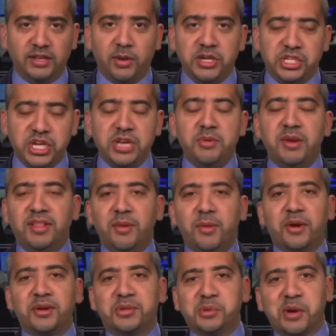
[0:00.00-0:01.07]
So I genuinely
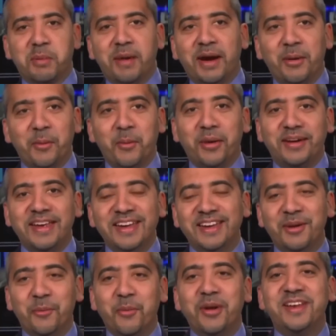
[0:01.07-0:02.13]
we've got to talk about
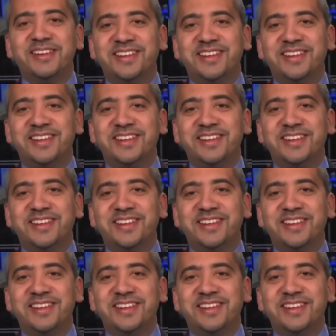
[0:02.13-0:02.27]
what